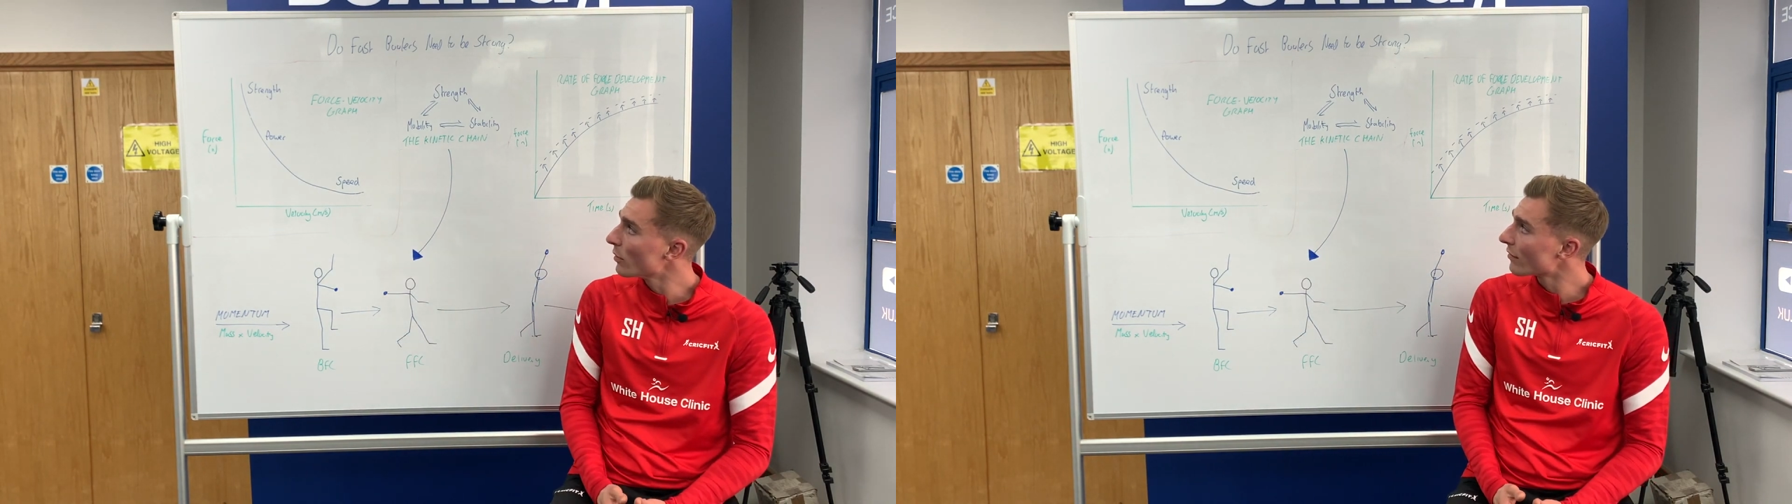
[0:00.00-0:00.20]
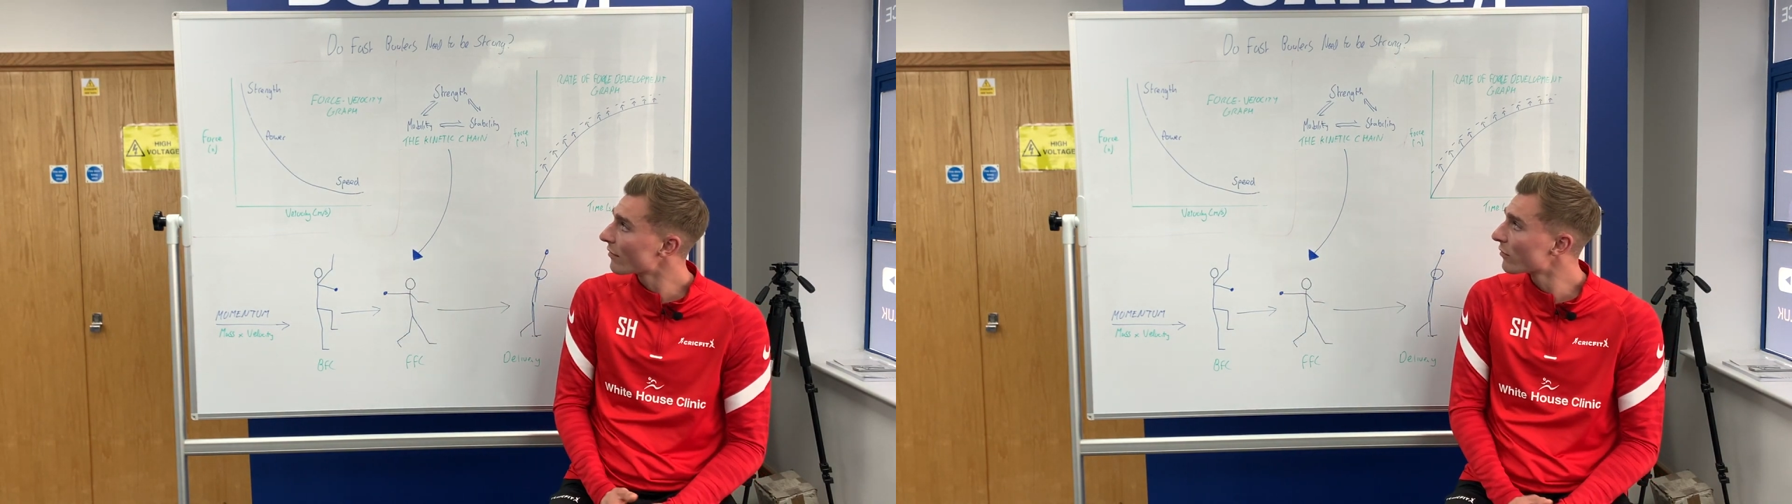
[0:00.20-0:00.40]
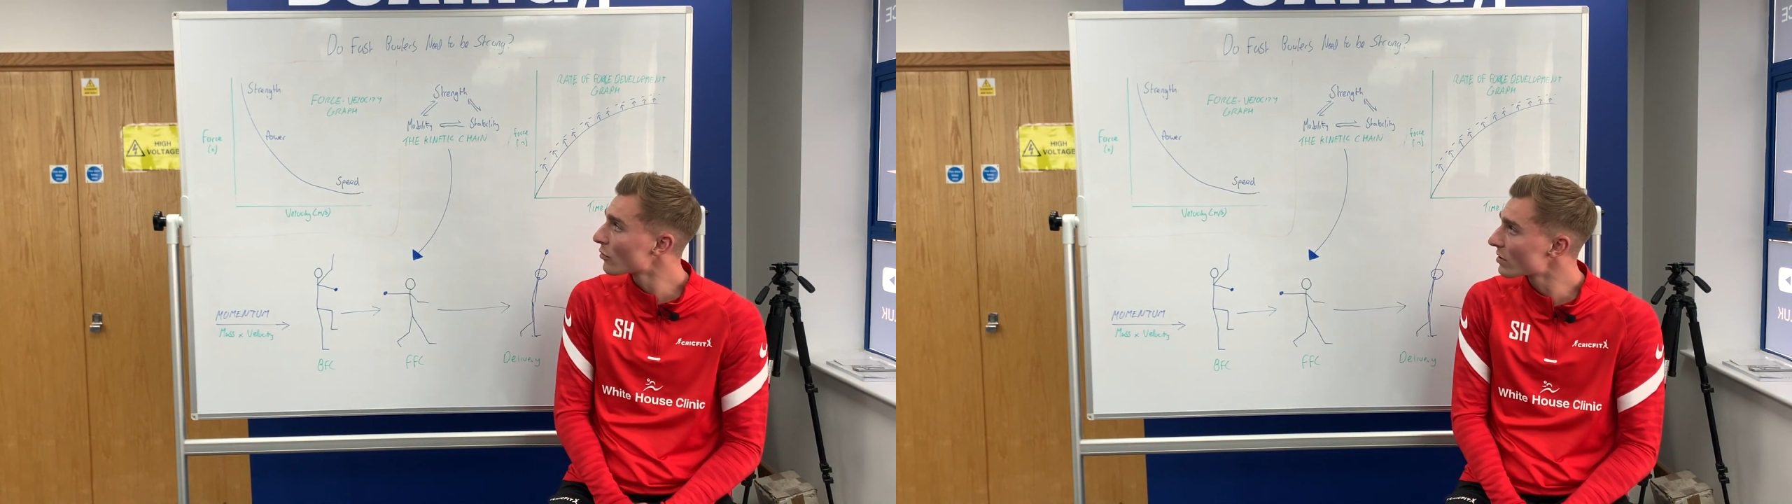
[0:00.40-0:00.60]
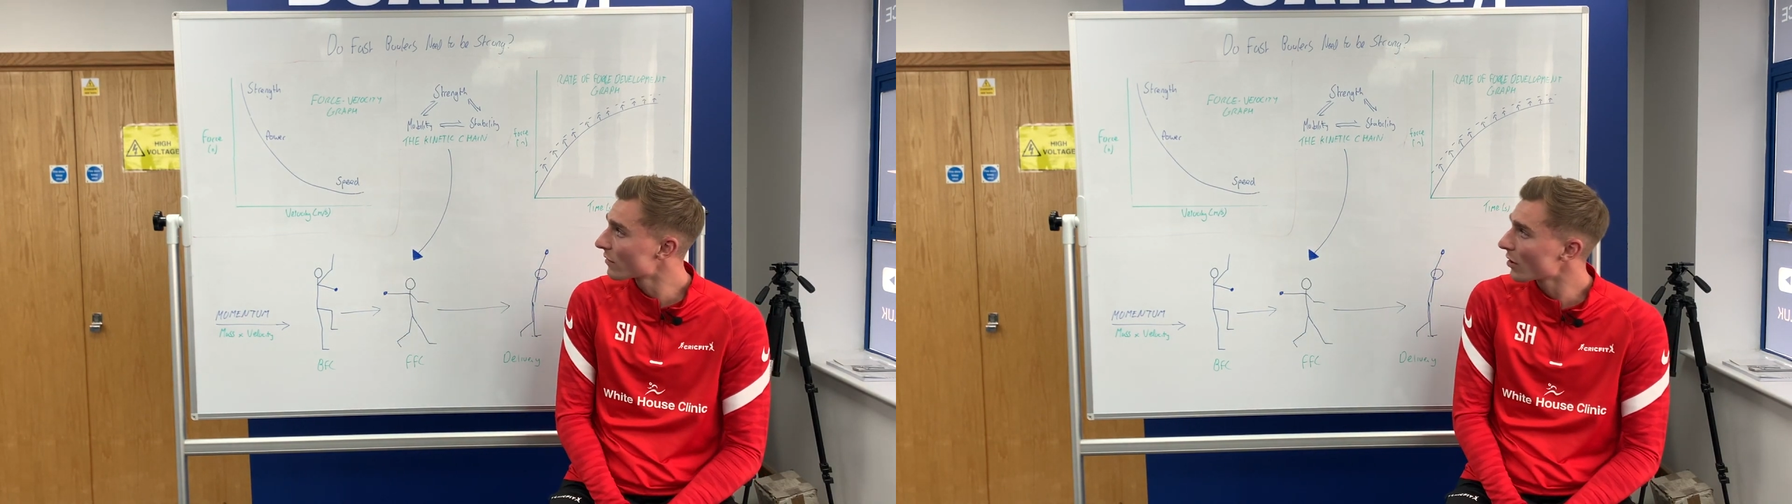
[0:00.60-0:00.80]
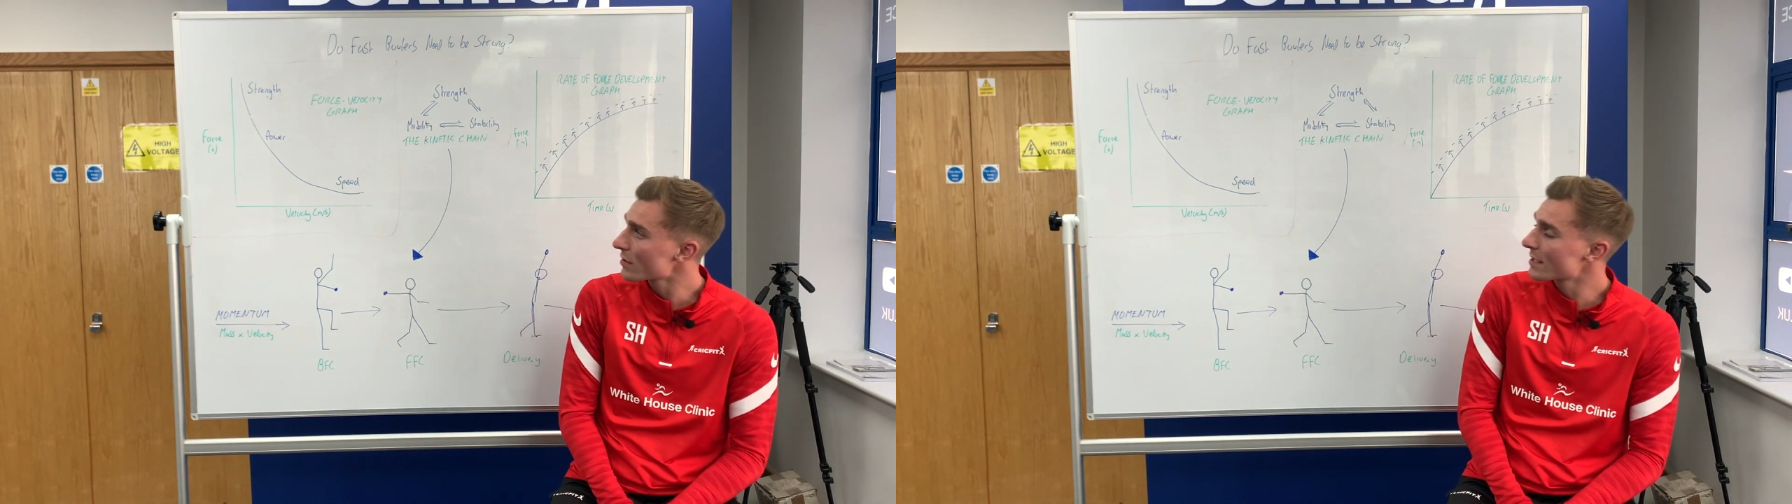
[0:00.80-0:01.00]
with our force
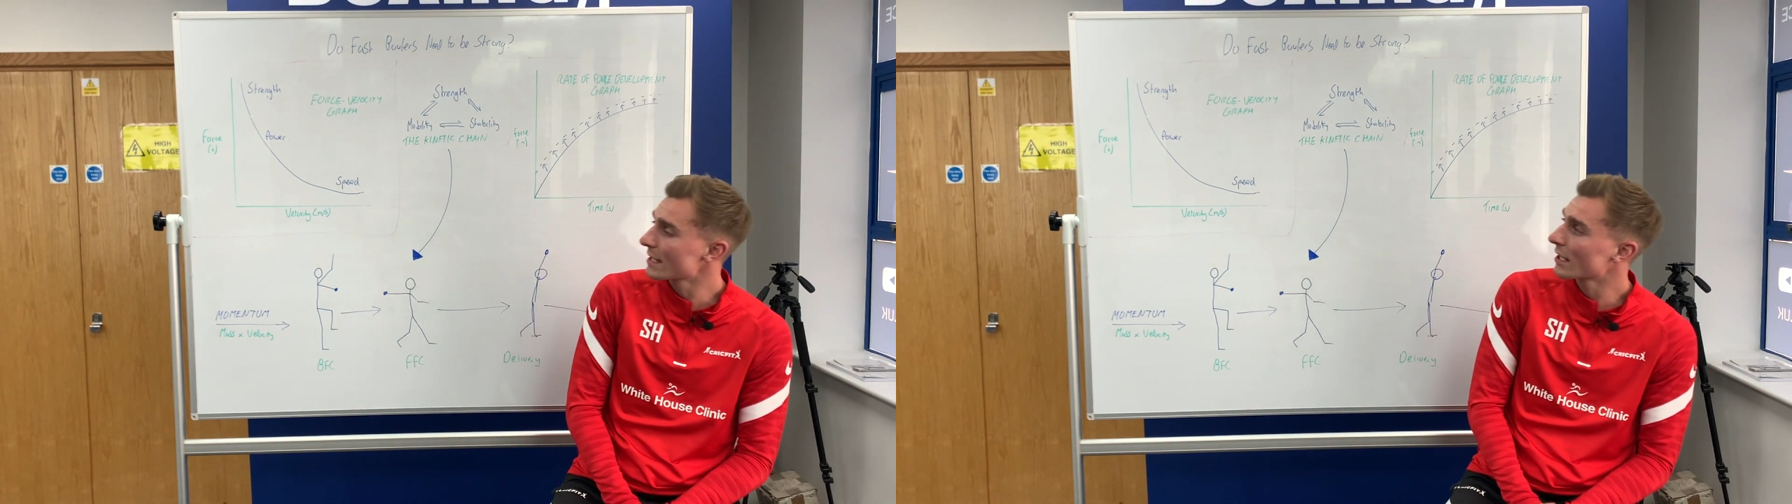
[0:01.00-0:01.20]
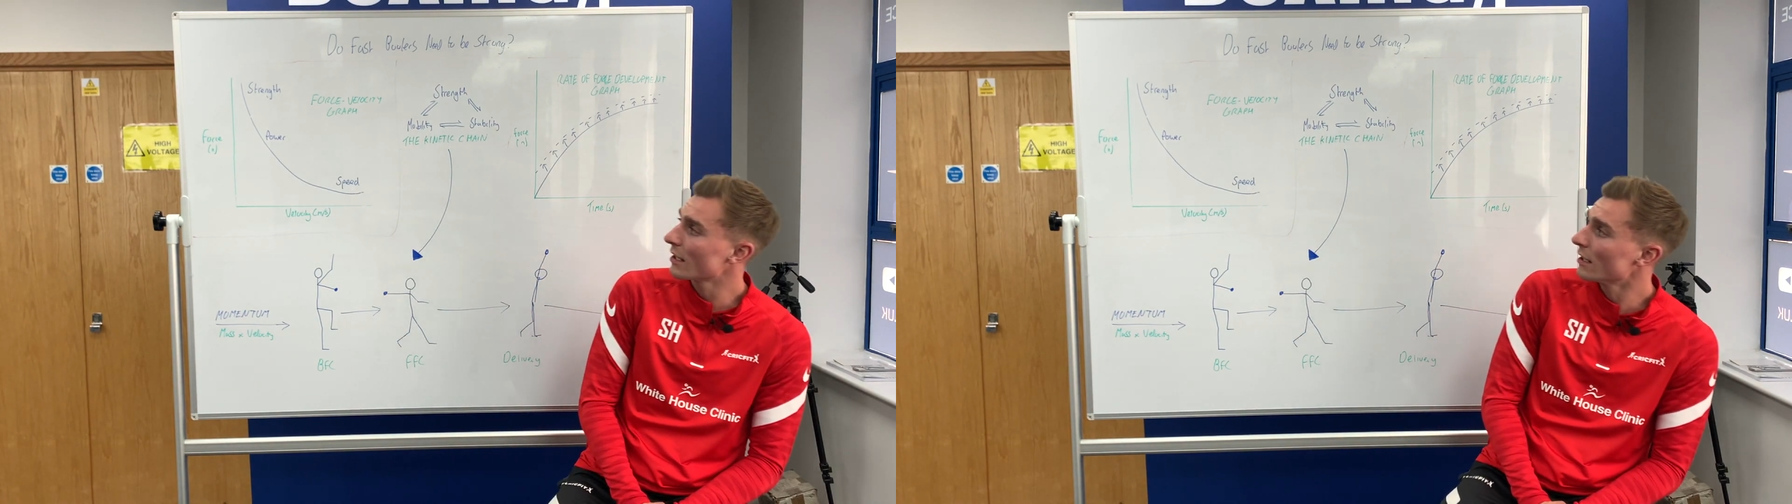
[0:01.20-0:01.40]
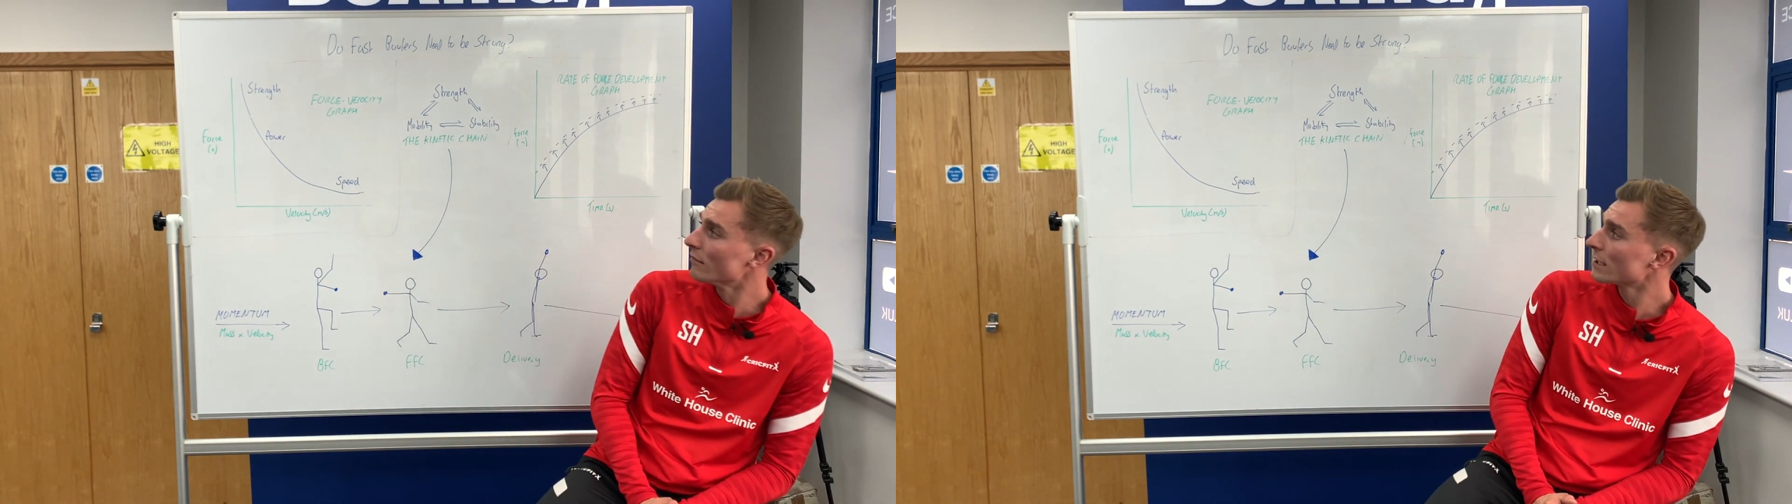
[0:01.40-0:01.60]
velocity curve.